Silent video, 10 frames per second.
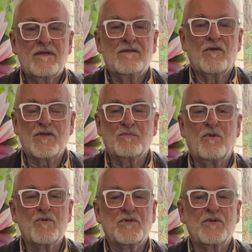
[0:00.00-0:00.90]
Not to
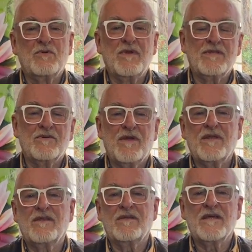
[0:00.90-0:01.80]
push you into
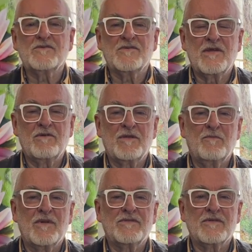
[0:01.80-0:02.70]
anything esoteric,
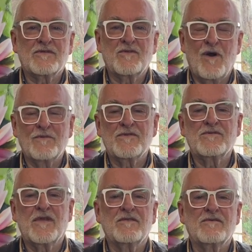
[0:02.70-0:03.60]
but just common
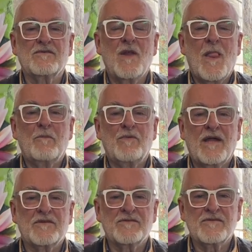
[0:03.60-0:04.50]
sense
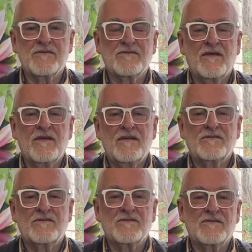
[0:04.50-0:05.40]
practices
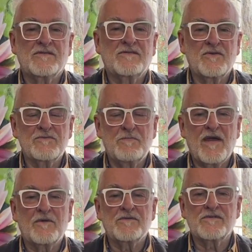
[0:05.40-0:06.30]
to be
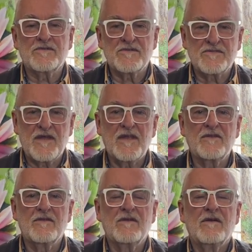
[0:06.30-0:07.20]
able to
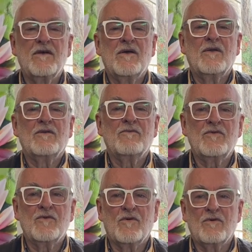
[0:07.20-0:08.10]
sustain
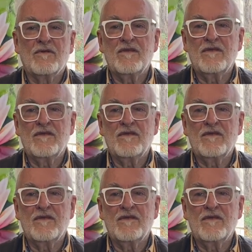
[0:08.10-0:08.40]
your